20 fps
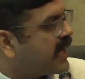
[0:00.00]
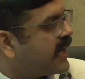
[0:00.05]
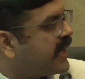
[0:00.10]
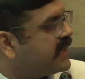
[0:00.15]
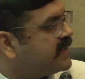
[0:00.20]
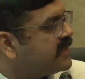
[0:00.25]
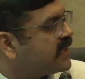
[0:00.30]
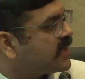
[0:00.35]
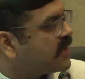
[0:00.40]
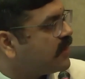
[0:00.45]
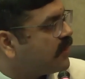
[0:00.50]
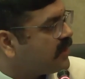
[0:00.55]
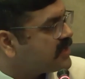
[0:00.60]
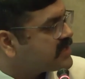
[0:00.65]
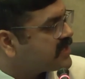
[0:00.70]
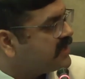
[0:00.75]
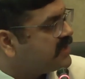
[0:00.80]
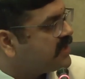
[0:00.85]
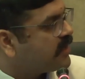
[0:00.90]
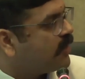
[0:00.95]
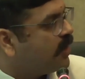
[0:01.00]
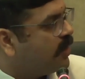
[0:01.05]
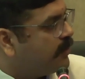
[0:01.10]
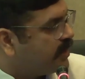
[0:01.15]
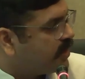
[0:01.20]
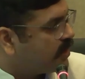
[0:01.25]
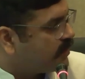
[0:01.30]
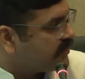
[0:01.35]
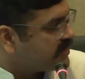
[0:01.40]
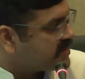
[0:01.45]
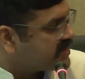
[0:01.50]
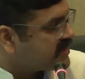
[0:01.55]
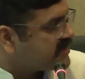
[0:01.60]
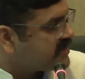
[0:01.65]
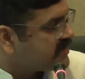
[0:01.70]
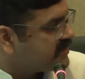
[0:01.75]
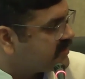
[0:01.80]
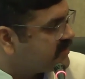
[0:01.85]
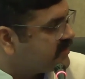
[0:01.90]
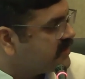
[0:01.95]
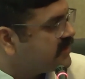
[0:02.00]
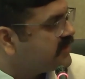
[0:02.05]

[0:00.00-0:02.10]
and the kiosk in the government offices.